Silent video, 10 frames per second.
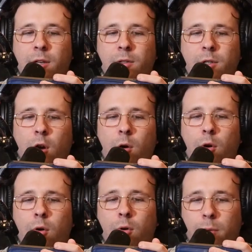Use
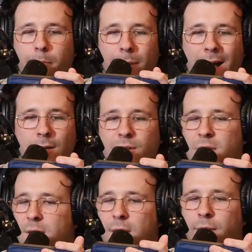code
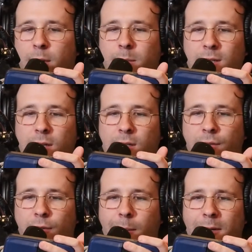Bachelor16 for up to
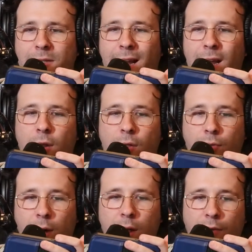16 free meals and
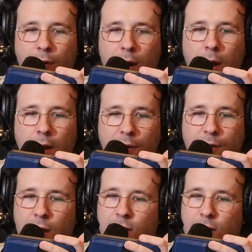3 free gifts.